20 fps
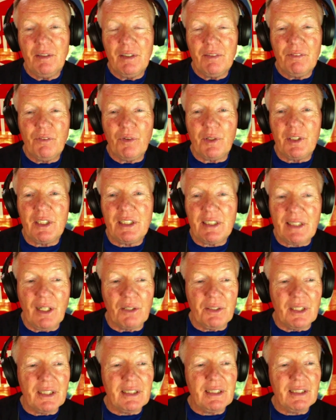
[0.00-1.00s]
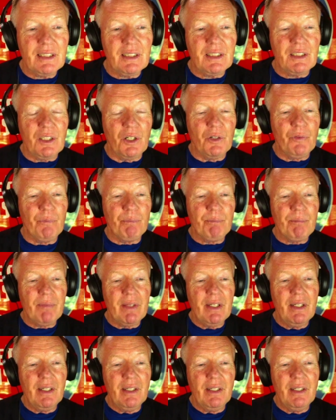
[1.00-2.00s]
for the Celtics. So
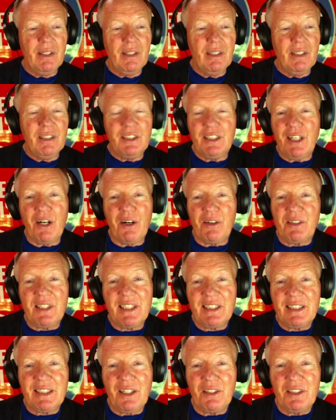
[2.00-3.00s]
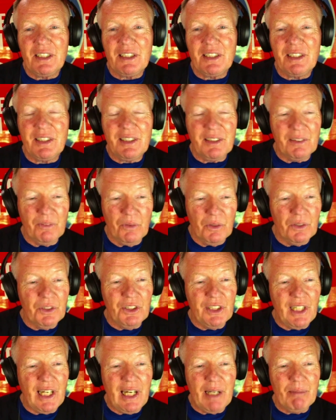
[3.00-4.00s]
shout out to the Celtics, world
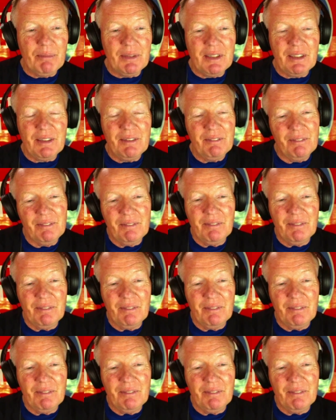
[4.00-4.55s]
champs.